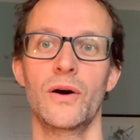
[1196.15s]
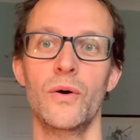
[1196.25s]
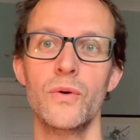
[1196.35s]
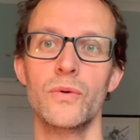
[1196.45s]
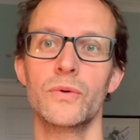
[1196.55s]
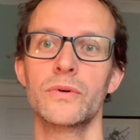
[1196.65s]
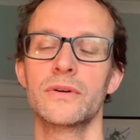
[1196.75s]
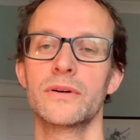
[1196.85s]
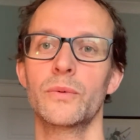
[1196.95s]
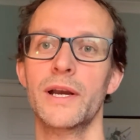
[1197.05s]
All
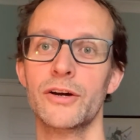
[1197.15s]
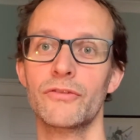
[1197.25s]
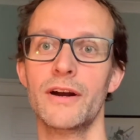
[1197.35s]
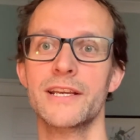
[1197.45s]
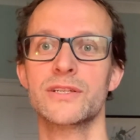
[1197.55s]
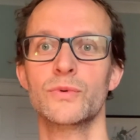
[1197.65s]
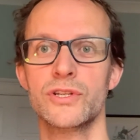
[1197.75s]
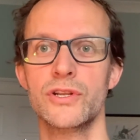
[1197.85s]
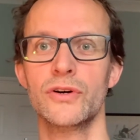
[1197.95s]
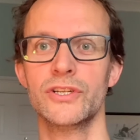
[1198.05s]
where Christ was
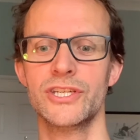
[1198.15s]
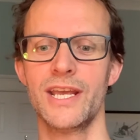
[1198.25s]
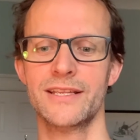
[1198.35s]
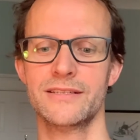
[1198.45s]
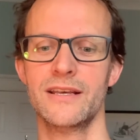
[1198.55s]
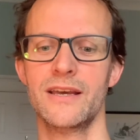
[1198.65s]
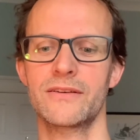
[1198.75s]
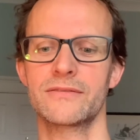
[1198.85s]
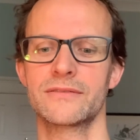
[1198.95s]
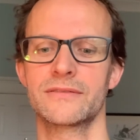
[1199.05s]
not yet
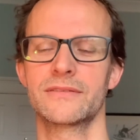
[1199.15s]
known.